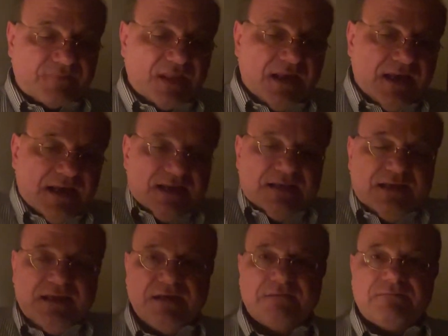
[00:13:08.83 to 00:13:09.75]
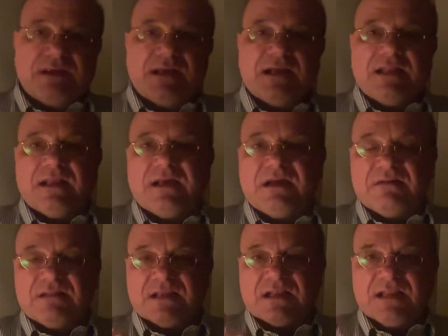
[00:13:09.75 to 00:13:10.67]
And here we got now
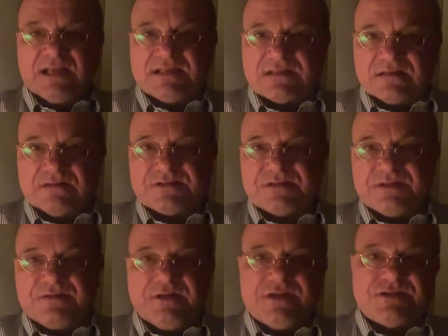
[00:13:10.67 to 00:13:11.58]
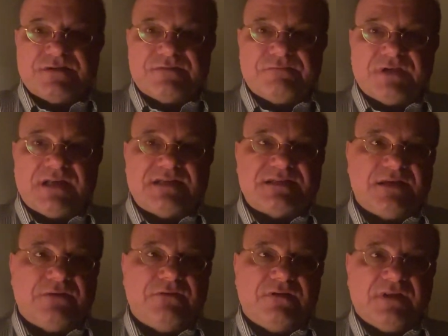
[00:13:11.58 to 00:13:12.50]
the classical situation of what I
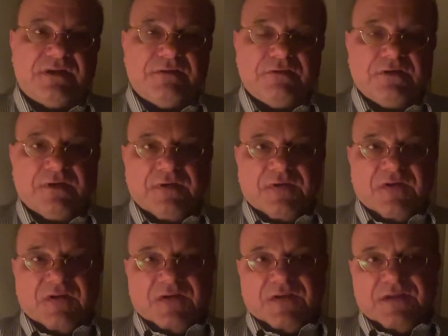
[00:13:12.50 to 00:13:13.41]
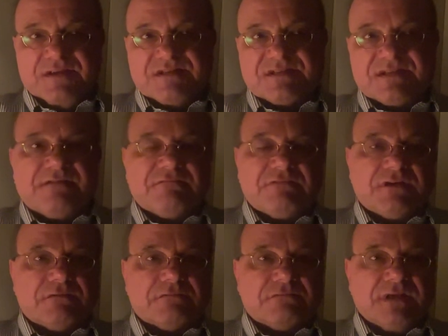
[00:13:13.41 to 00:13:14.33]
said earlier, is that
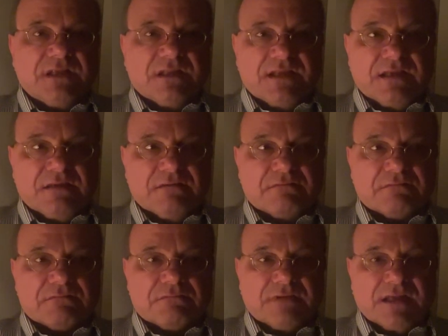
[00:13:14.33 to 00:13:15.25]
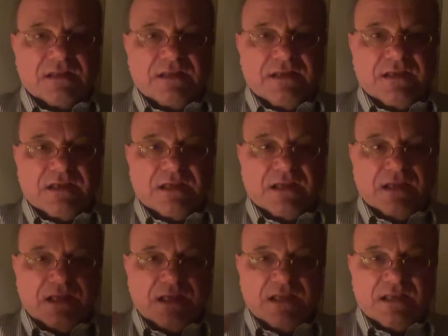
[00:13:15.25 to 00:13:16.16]
we're really, really
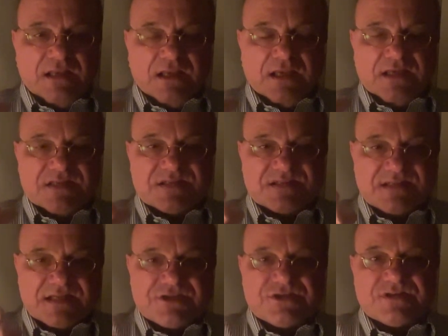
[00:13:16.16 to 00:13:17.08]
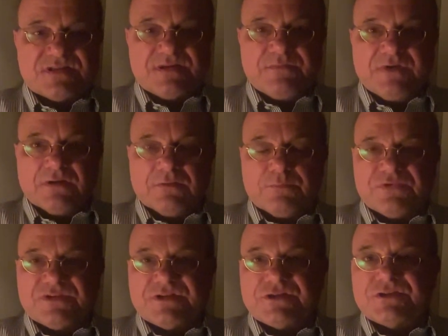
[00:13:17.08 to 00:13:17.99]
in a such a similar
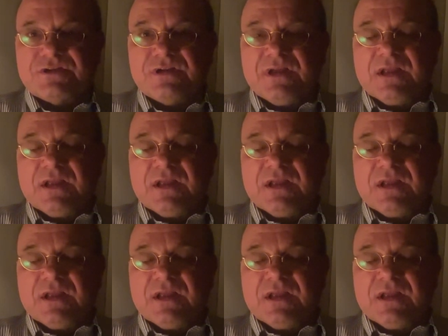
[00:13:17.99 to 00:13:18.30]
position